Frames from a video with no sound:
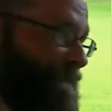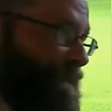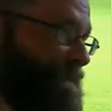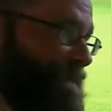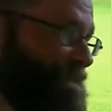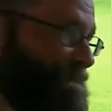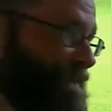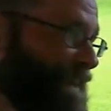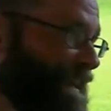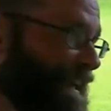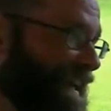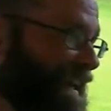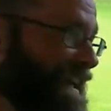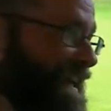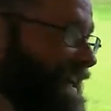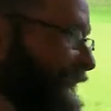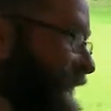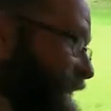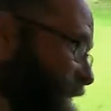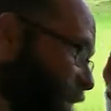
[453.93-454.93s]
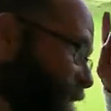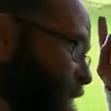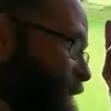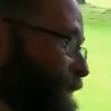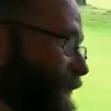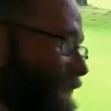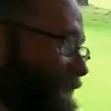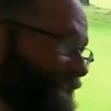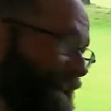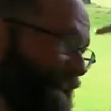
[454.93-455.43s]
human being, another
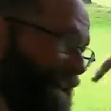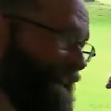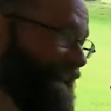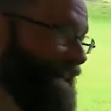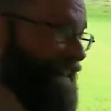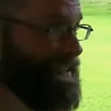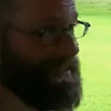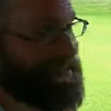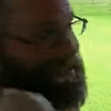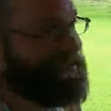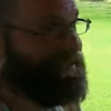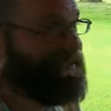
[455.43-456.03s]
thought telling it to